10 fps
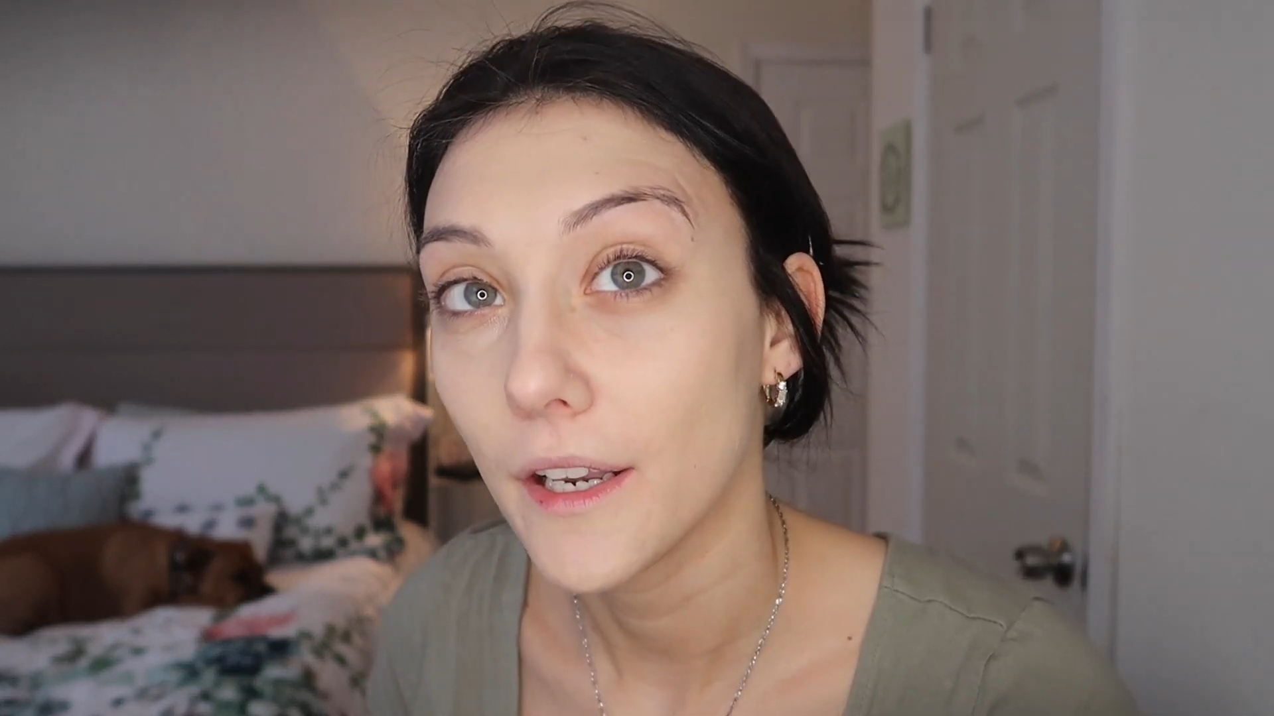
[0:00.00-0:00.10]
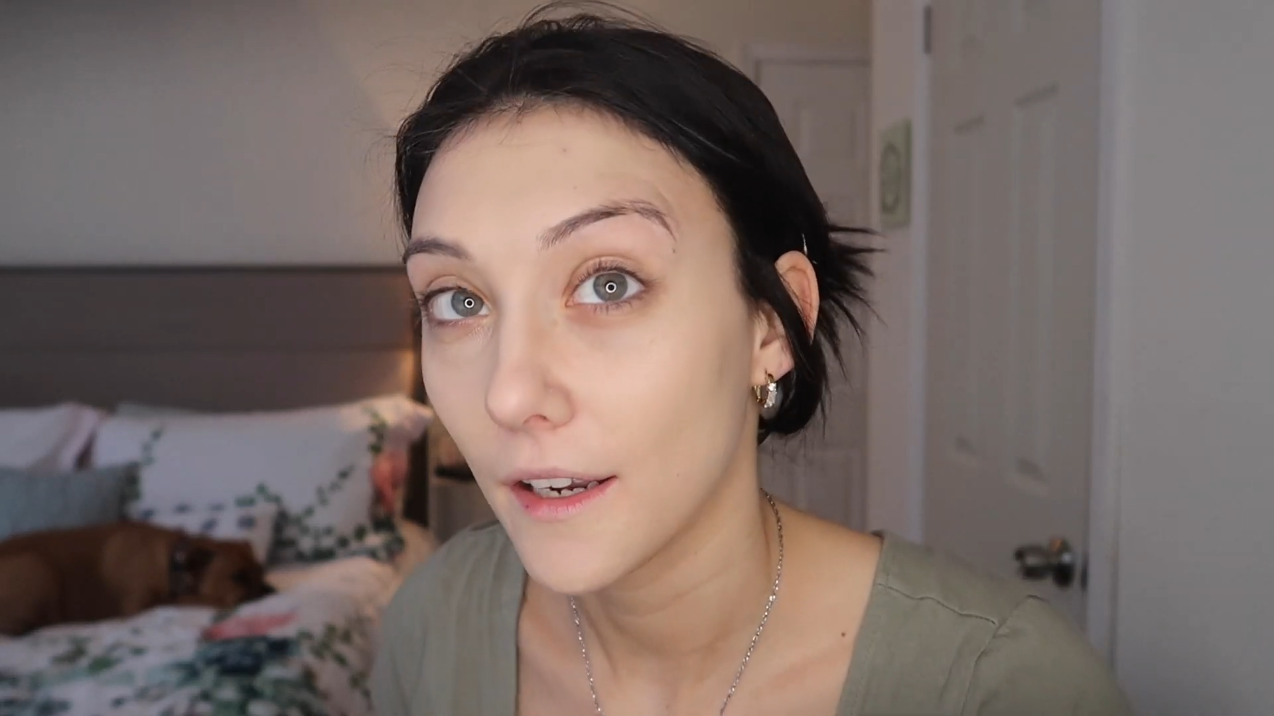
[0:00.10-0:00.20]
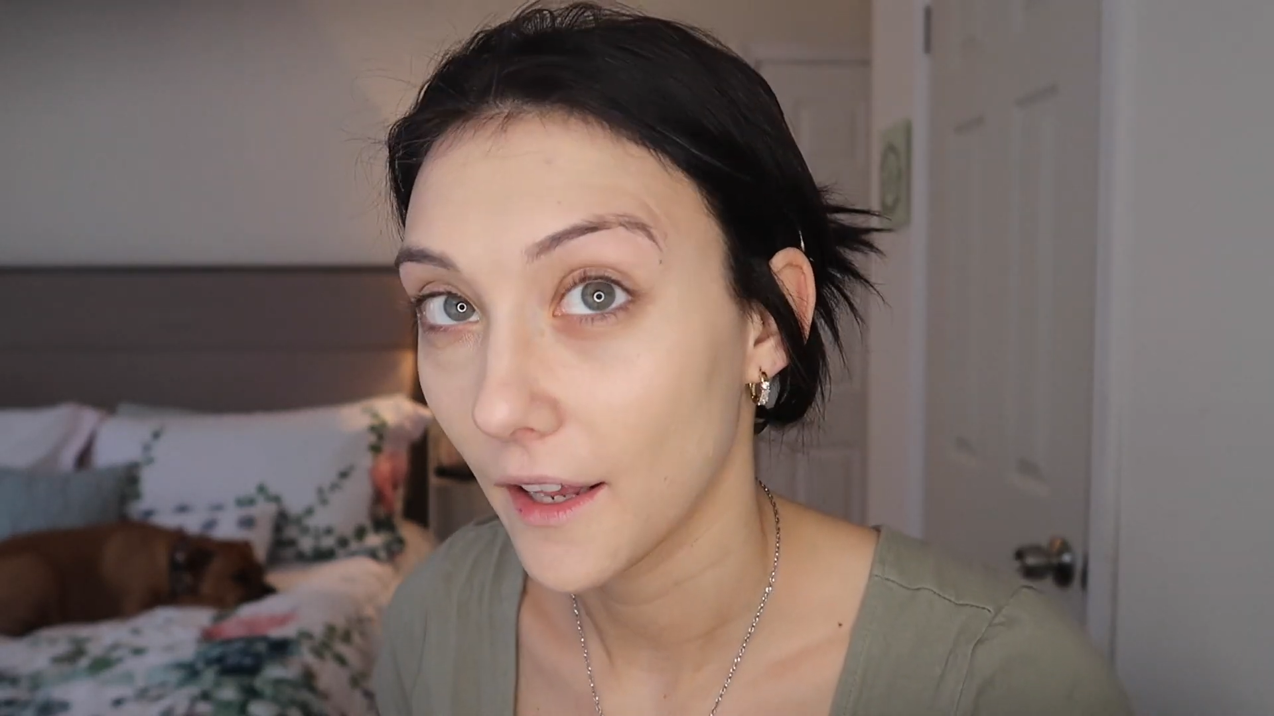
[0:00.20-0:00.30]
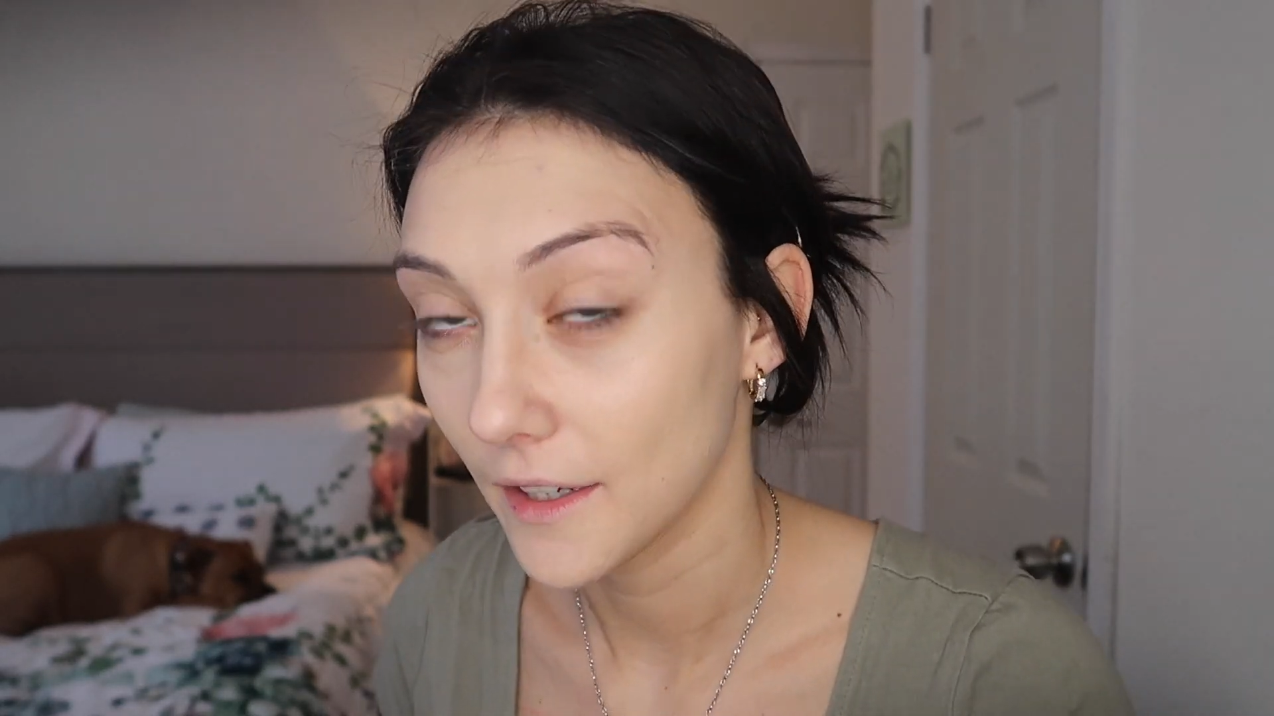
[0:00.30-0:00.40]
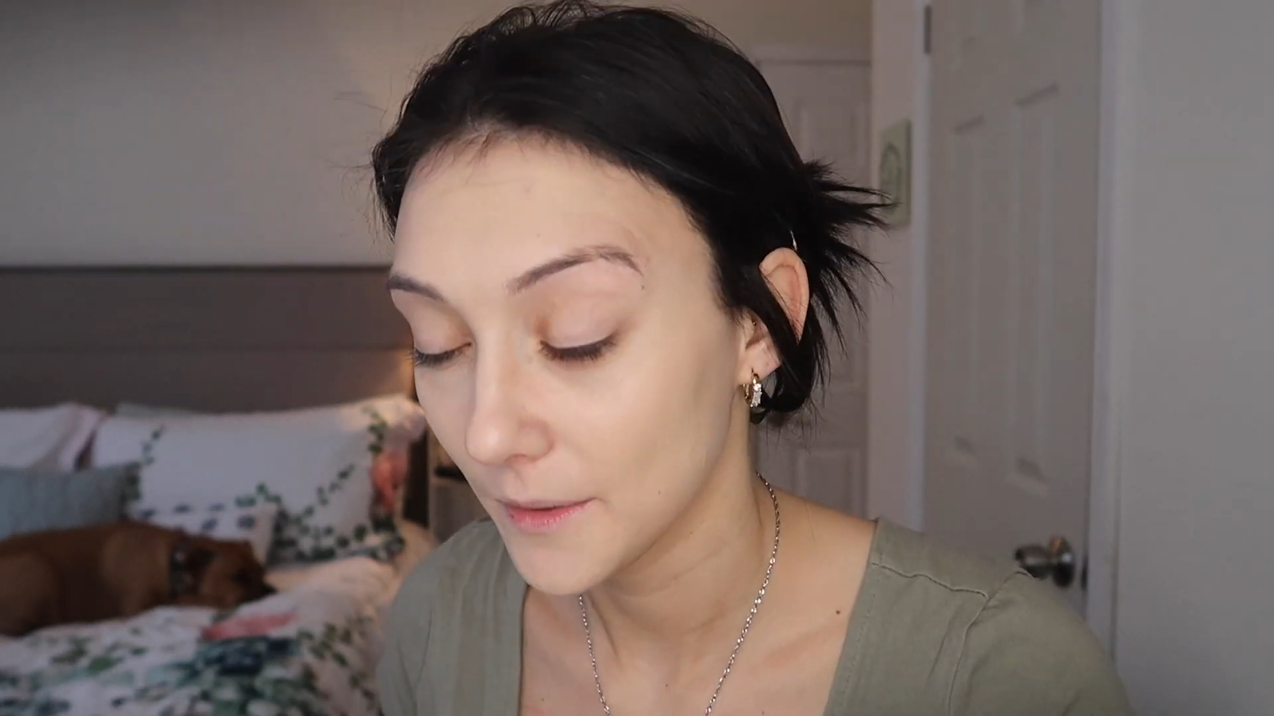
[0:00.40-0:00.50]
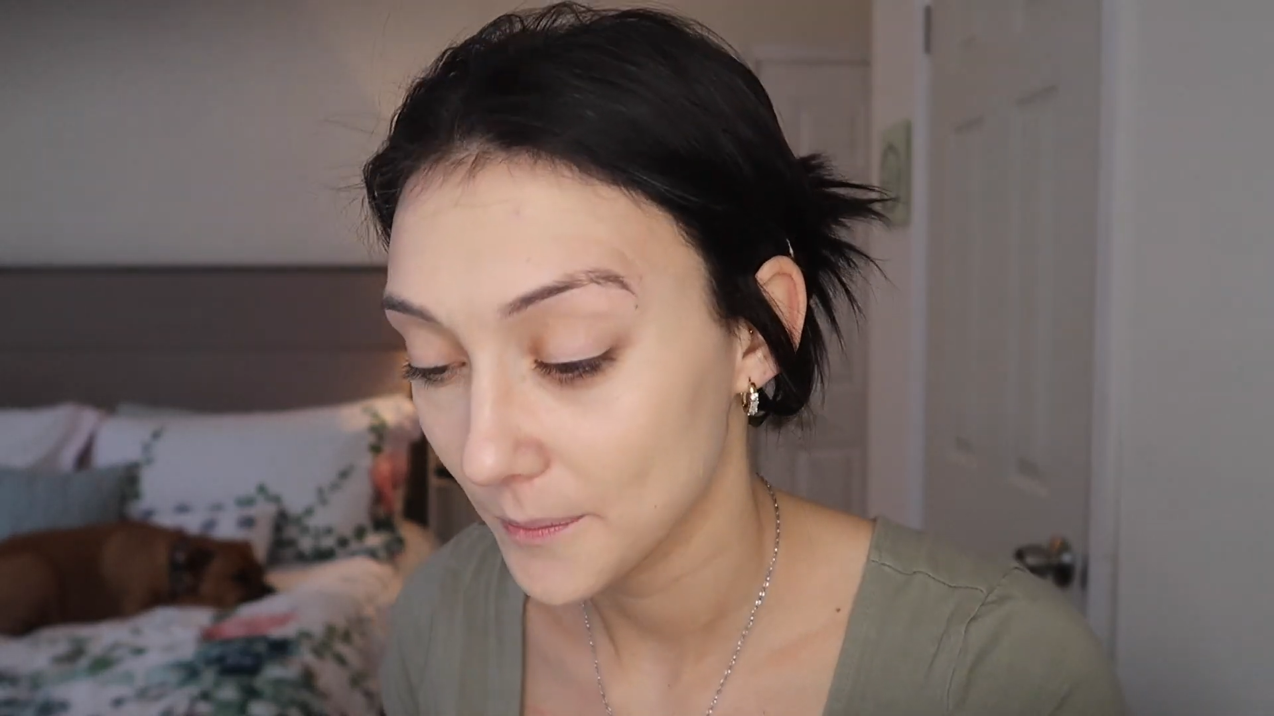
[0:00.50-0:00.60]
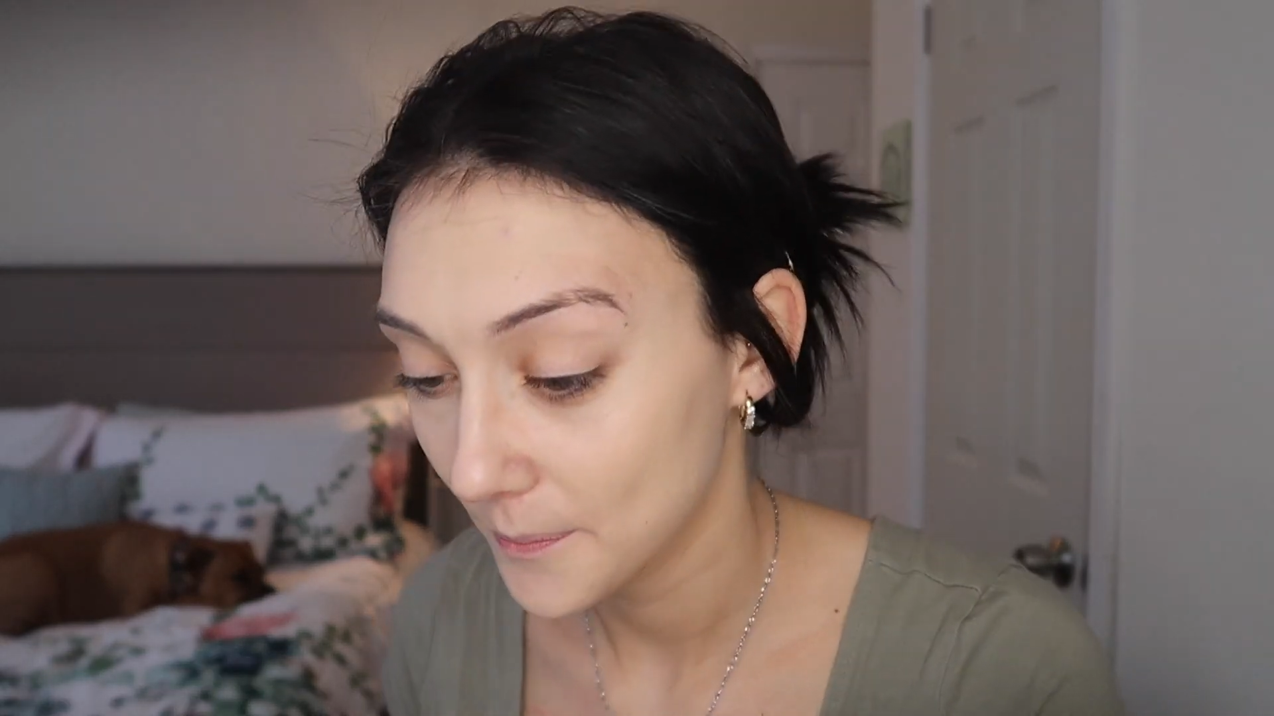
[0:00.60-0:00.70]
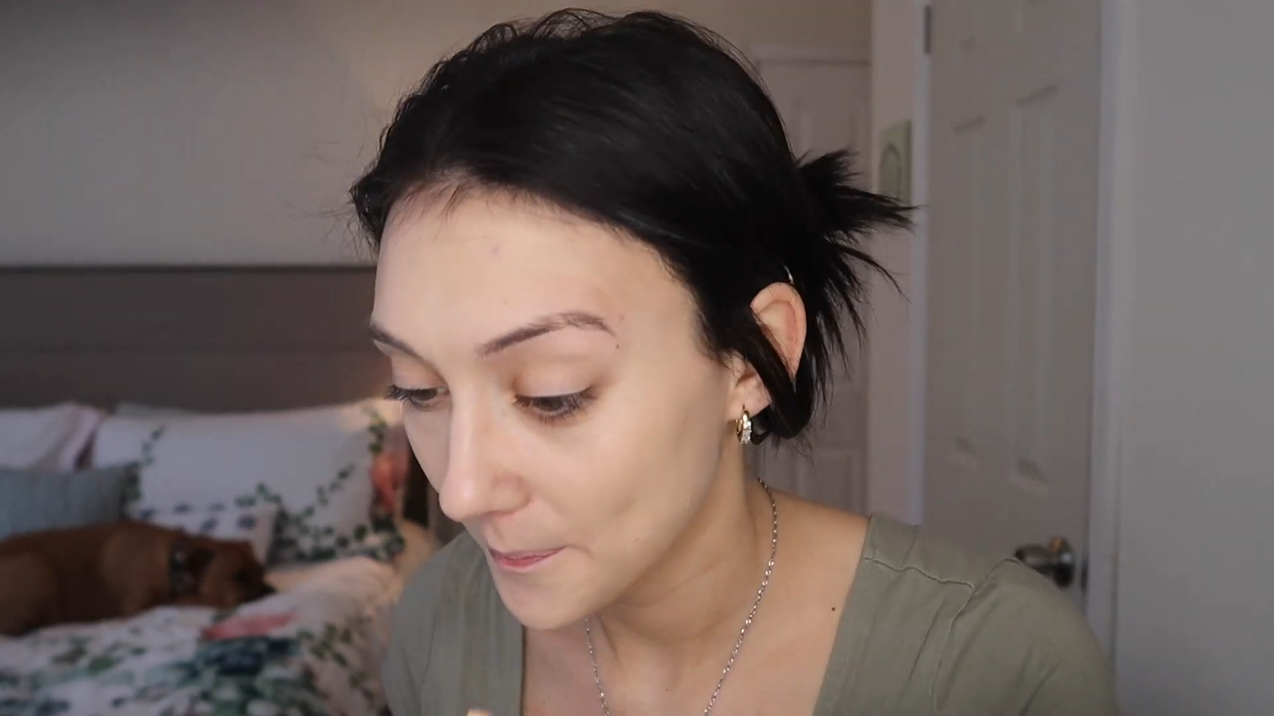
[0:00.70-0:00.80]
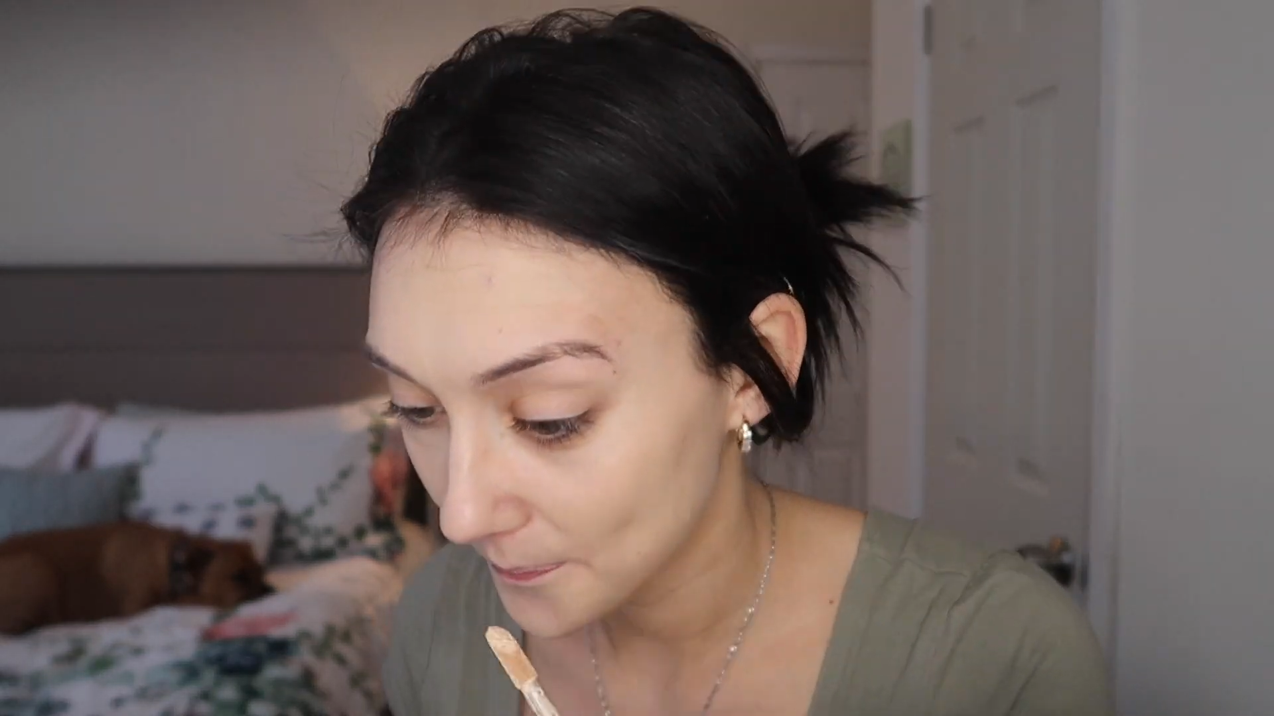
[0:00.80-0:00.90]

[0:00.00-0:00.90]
at night,